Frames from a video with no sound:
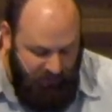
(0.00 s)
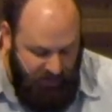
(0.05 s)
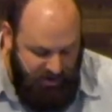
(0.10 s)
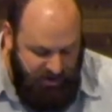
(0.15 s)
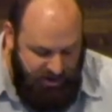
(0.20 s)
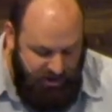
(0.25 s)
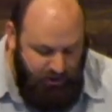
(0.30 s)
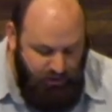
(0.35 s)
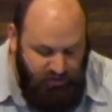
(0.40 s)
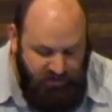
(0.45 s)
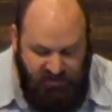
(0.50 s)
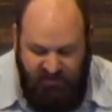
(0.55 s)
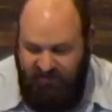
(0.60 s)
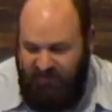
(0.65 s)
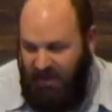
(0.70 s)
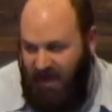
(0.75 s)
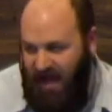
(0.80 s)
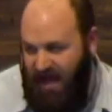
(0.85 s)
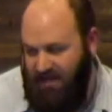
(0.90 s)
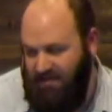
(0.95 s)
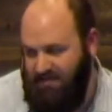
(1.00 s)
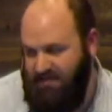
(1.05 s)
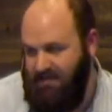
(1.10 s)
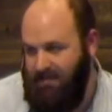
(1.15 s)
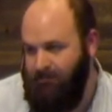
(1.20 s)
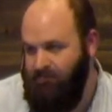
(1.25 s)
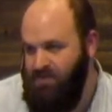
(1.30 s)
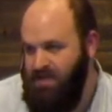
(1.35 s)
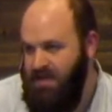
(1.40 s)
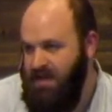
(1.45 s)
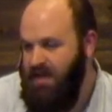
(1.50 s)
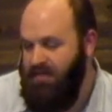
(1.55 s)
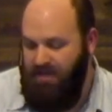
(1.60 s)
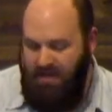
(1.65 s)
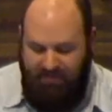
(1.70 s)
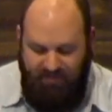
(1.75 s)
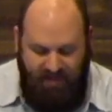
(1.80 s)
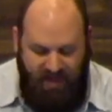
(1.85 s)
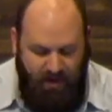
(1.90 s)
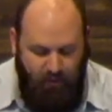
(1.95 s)
The Jews thought
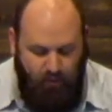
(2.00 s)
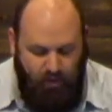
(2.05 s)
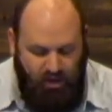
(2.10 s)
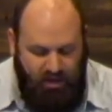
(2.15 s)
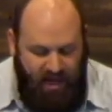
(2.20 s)
that they were